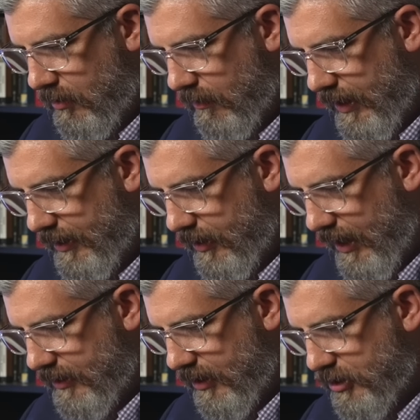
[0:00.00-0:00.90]
Right?
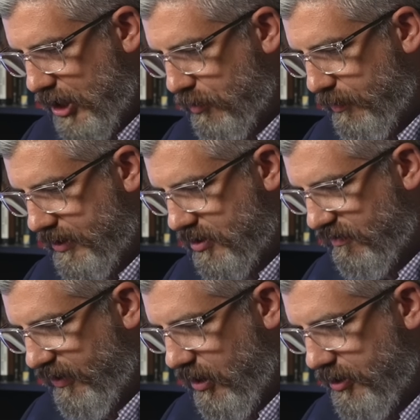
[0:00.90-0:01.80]
Anthony Joshua brings his
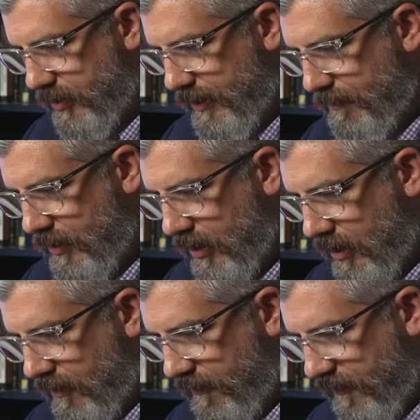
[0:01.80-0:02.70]
feet under him.
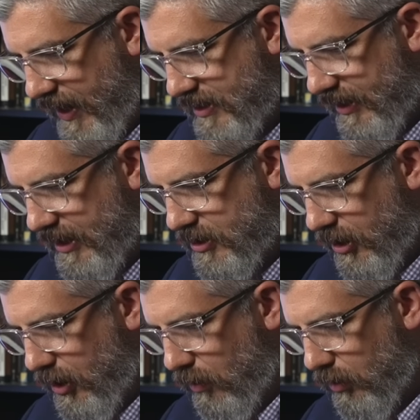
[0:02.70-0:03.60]
Fakes like he's going
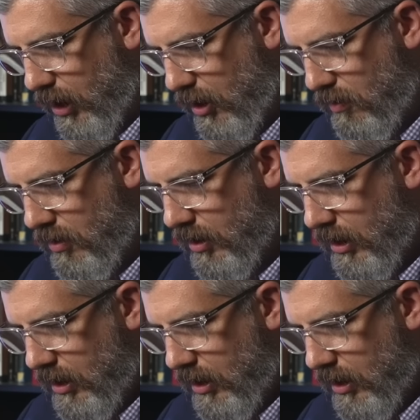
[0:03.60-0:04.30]
to go low.